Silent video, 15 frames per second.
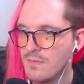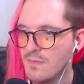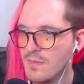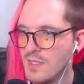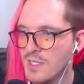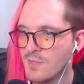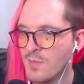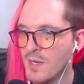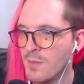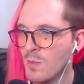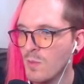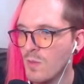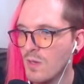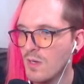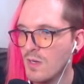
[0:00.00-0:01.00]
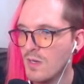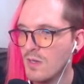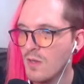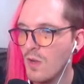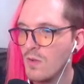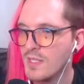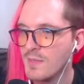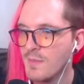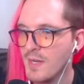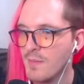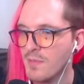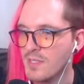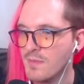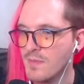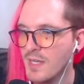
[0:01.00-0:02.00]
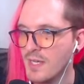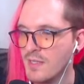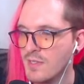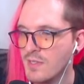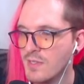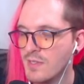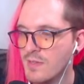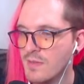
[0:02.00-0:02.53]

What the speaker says: There's a breakable wall. Oh, that's a mana prism. Nice.